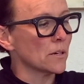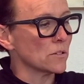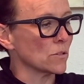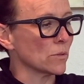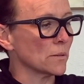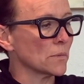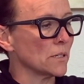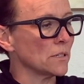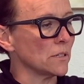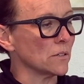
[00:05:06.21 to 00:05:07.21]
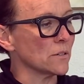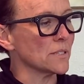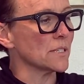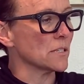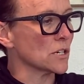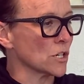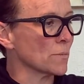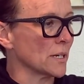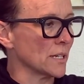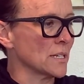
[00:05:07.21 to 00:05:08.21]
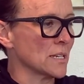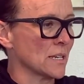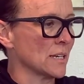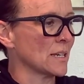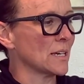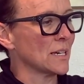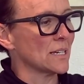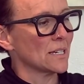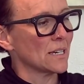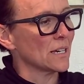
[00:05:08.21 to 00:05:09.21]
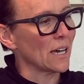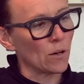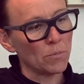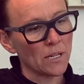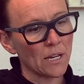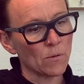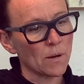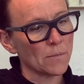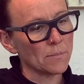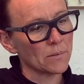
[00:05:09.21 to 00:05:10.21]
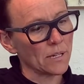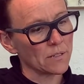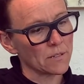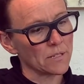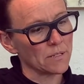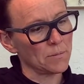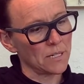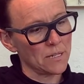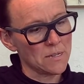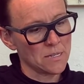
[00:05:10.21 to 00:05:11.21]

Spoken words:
So what I'm going to do is determine how big I want my players to be.